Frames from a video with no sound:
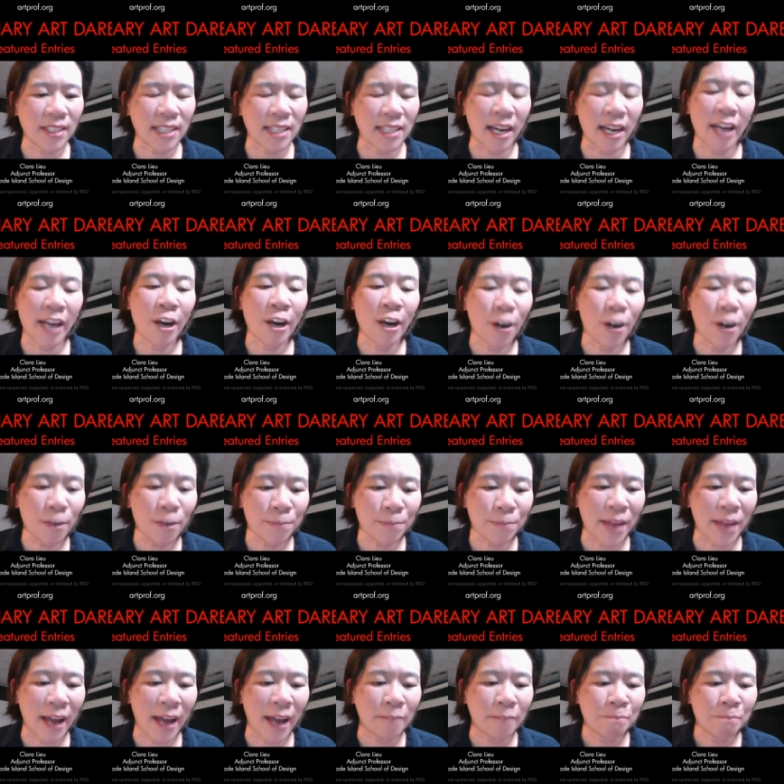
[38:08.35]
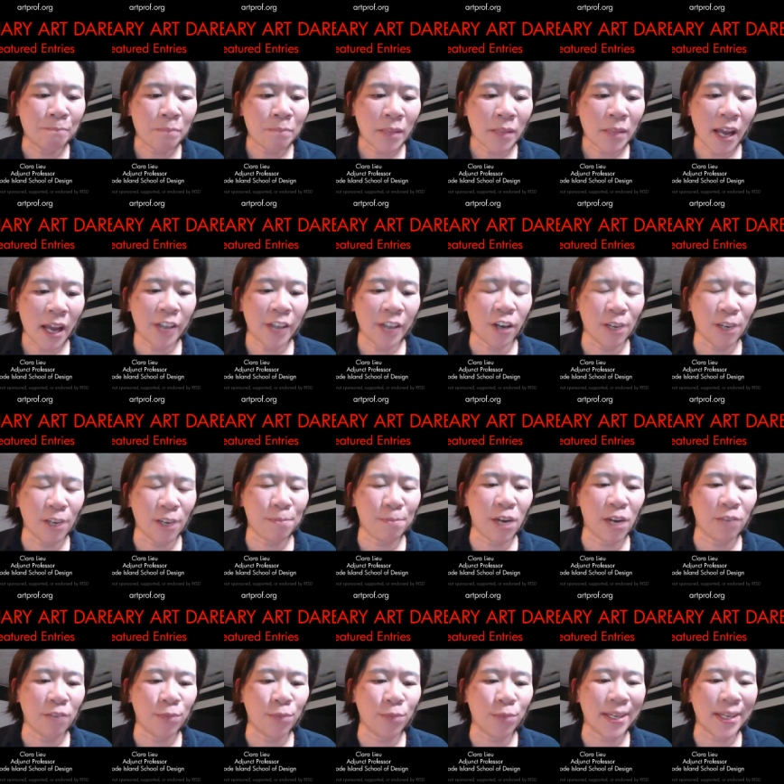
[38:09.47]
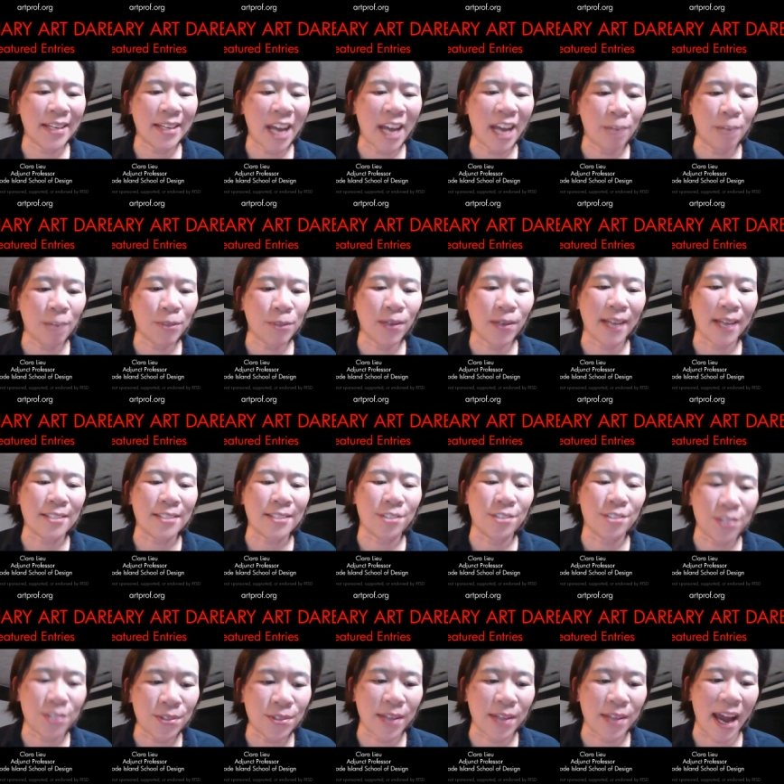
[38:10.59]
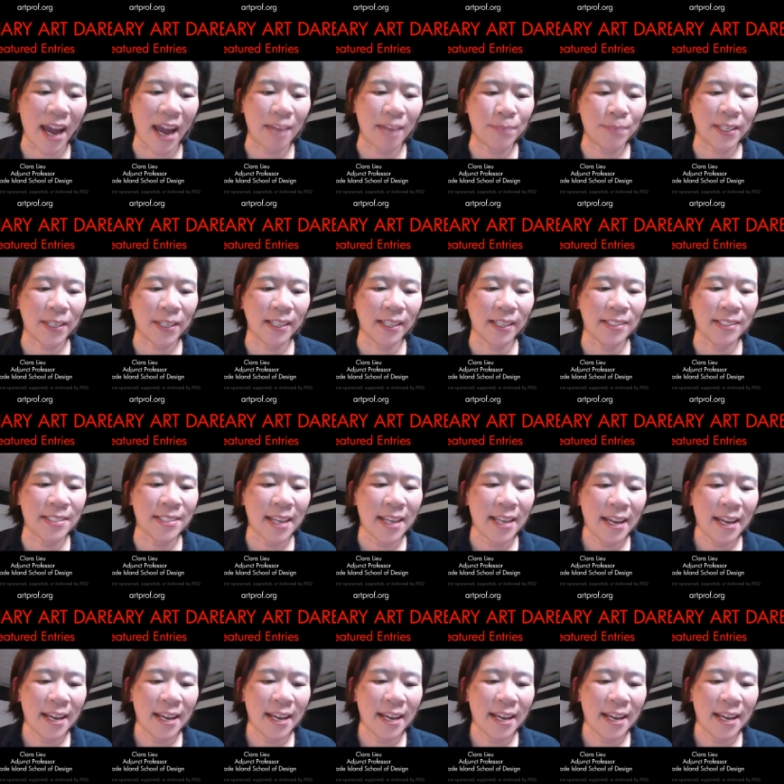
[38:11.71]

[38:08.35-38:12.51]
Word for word: And I hope that at Art Prof, we can help you guys do that because